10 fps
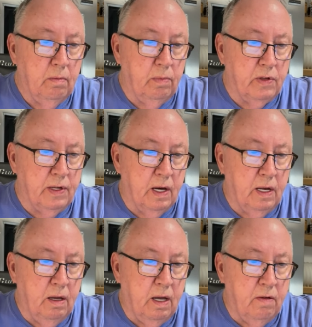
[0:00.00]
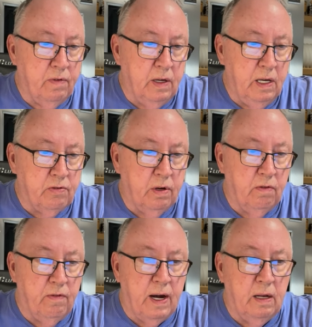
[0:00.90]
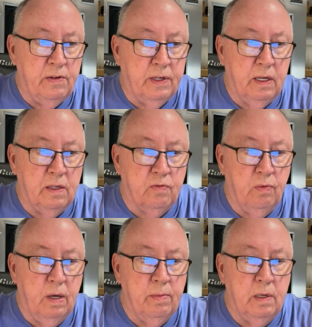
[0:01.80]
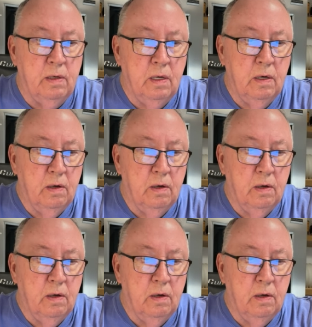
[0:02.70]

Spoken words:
Must not have a history of violence against women